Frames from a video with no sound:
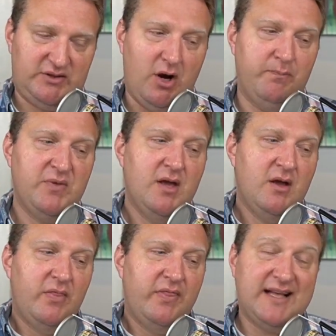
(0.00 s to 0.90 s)
So
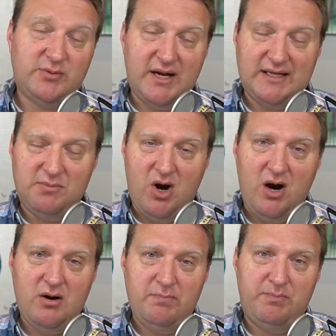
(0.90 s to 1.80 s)
that's what I got tomorrow,